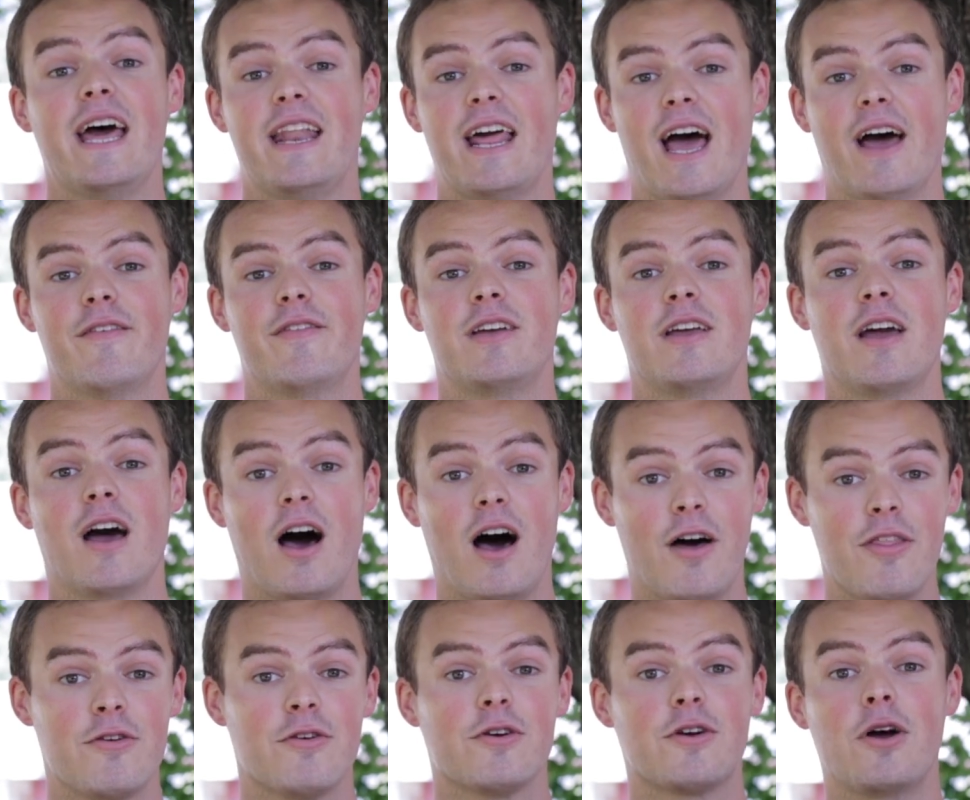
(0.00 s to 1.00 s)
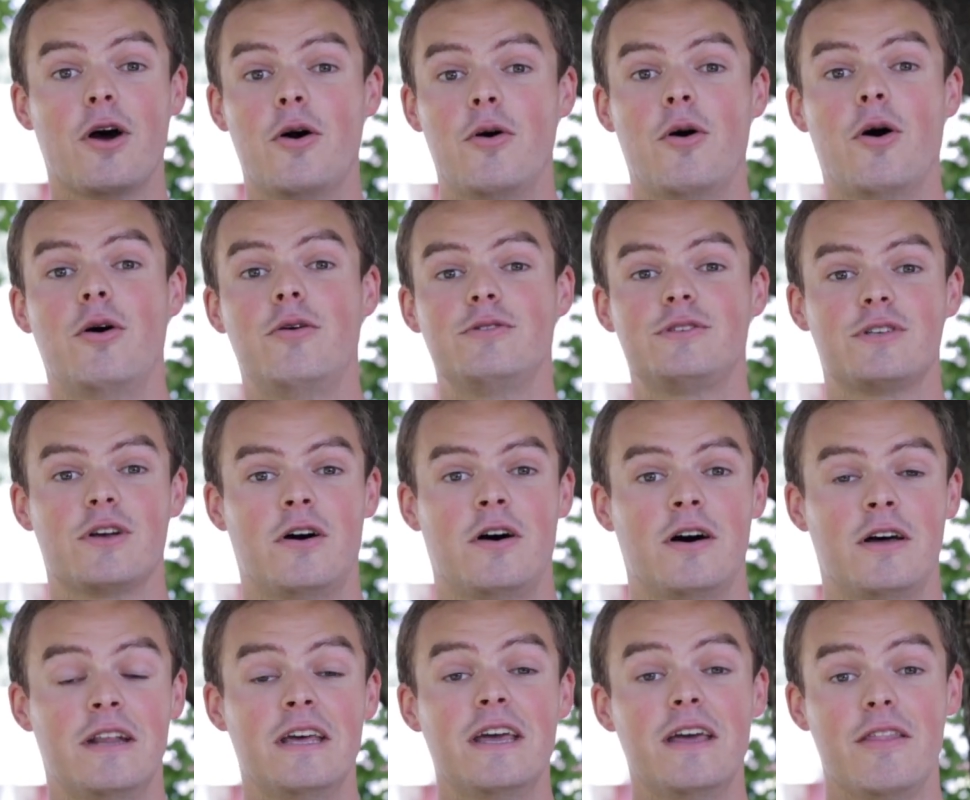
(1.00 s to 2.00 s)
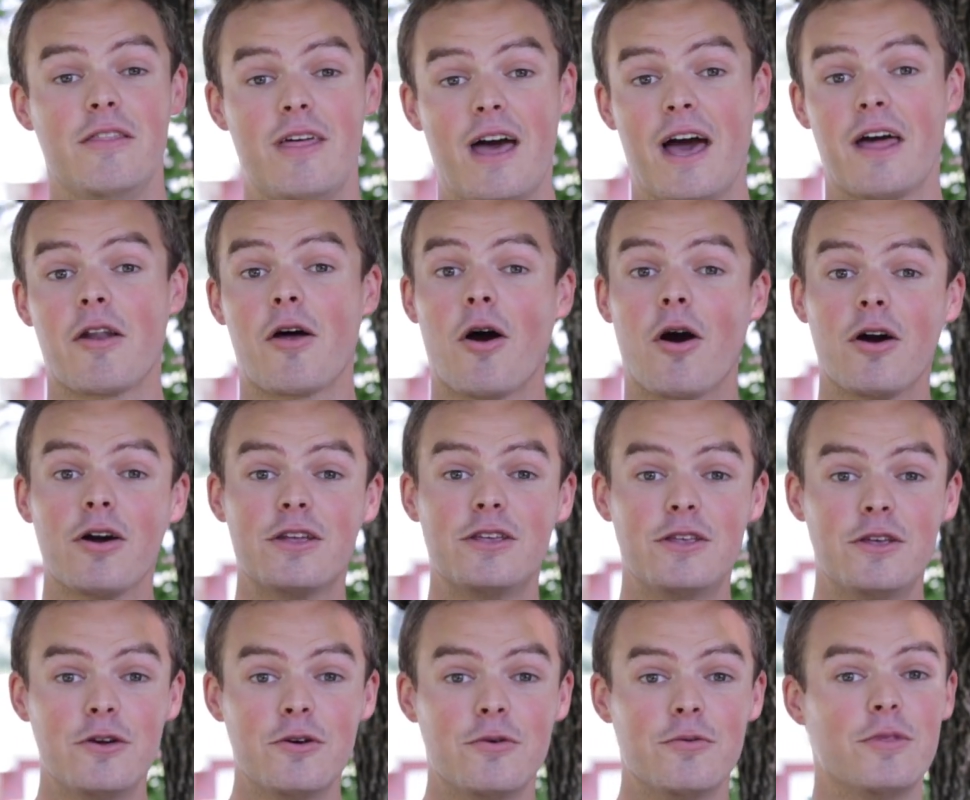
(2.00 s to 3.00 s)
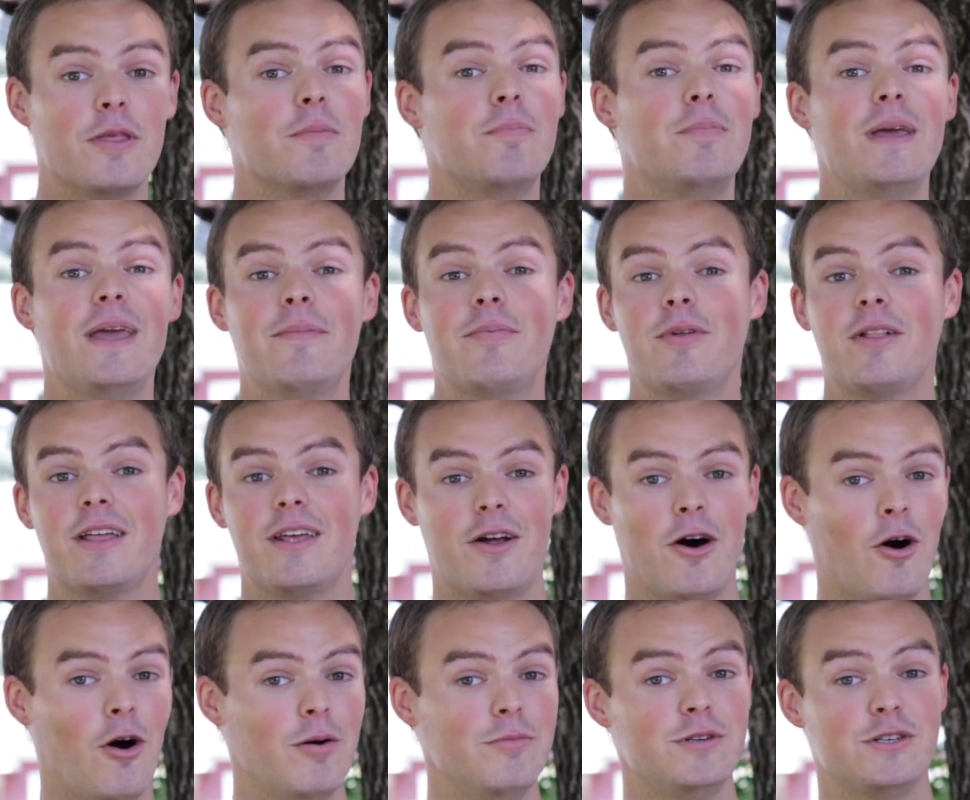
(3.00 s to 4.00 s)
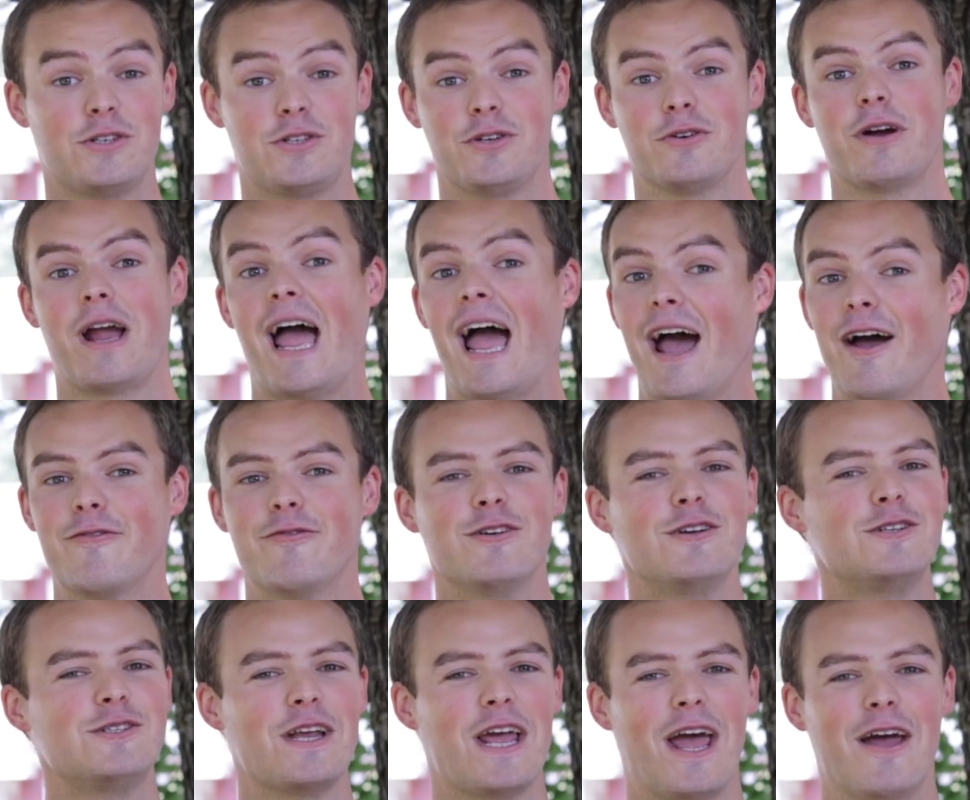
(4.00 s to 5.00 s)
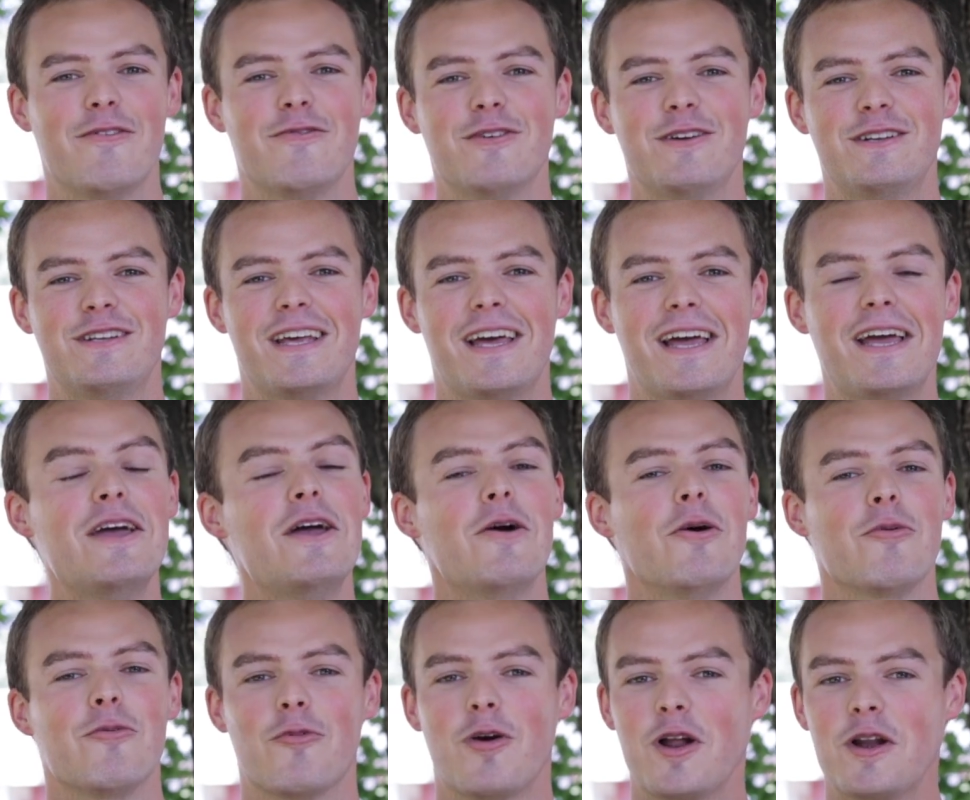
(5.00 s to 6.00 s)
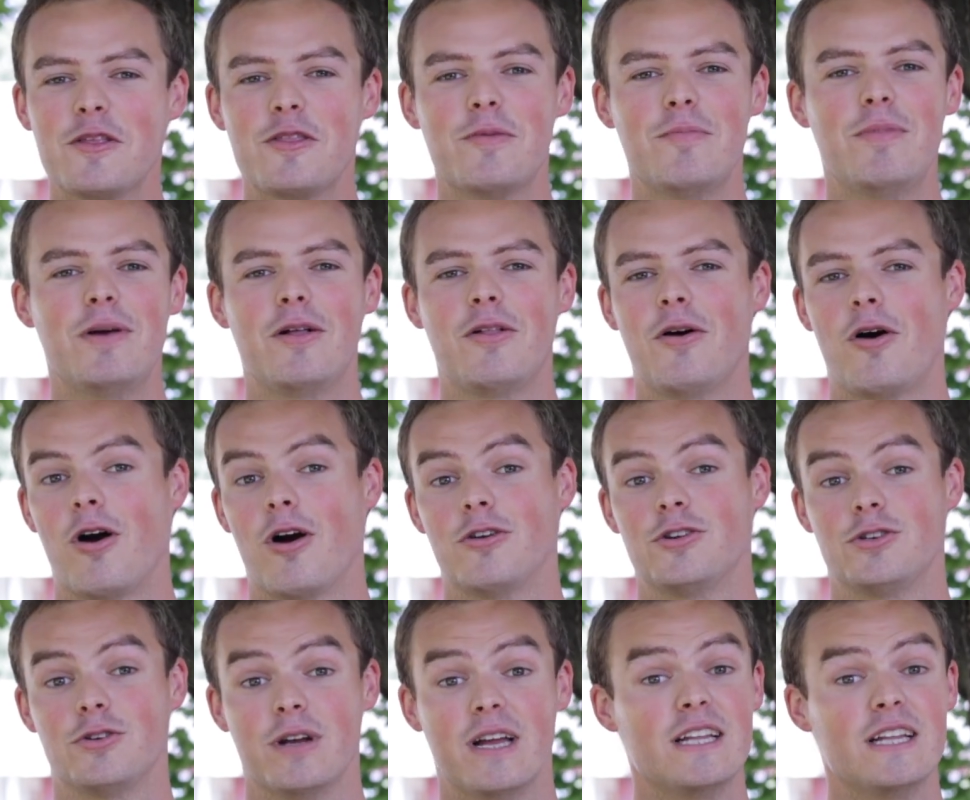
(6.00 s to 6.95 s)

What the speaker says: and having other co-hosts on that are you, the people at home, just your average, everyday, run-of-the-mill archer.